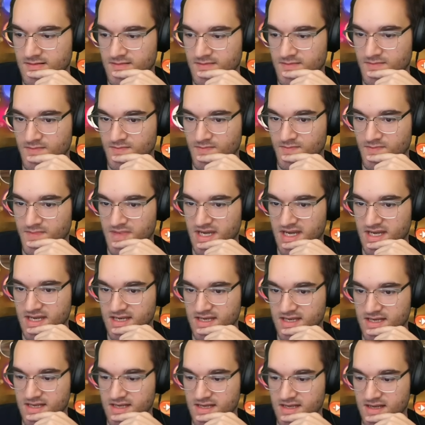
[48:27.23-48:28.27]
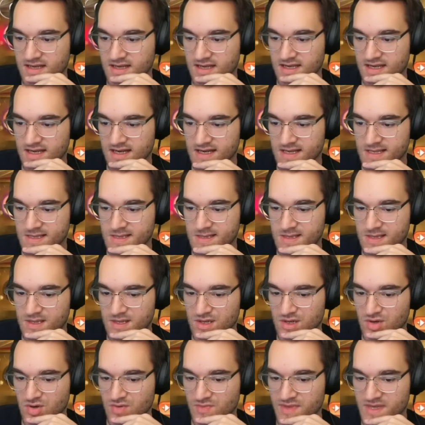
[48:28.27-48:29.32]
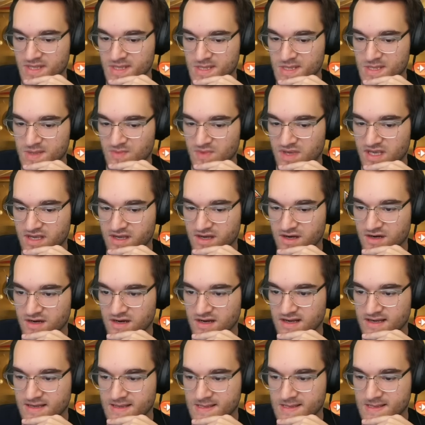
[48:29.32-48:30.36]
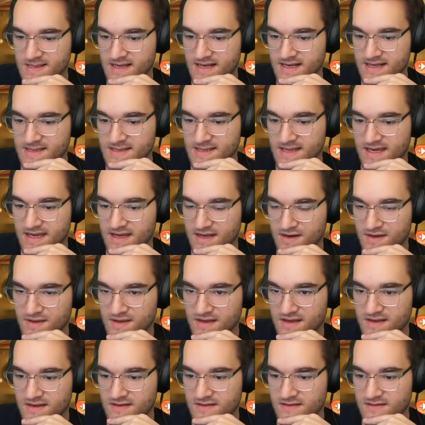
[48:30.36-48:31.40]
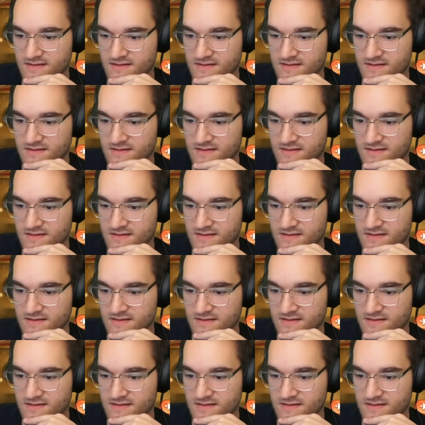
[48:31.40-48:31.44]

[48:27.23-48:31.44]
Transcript: Might cast Omen Speaker and Sky Scanner then.